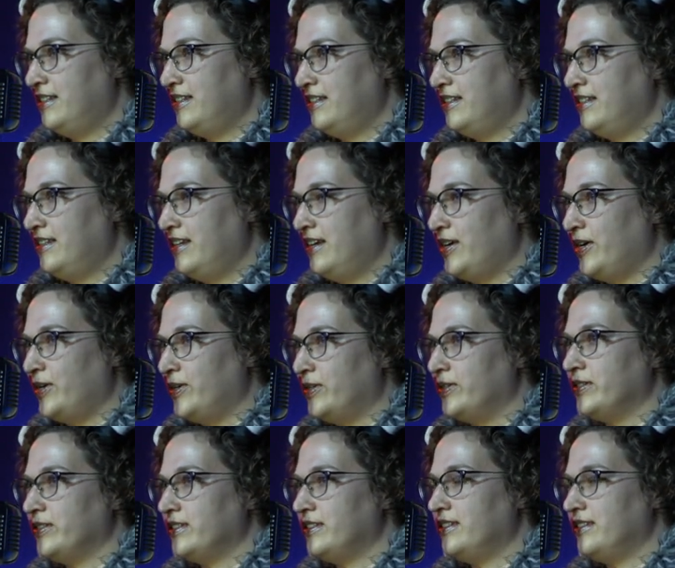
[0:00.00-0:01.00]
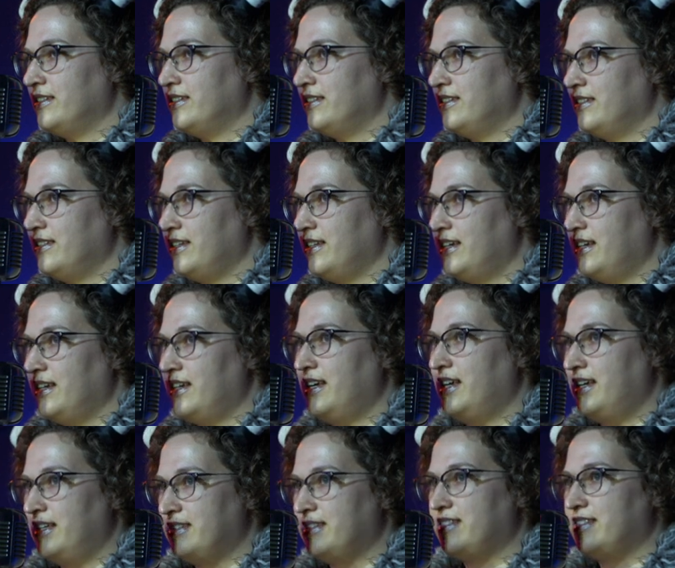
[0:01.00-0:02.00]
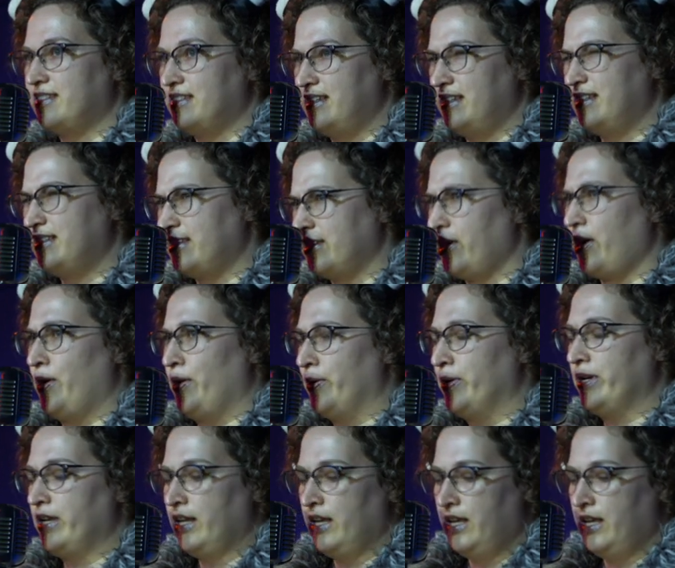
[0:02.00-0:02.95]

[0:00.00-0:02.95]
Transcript: no, he's, he's a goat.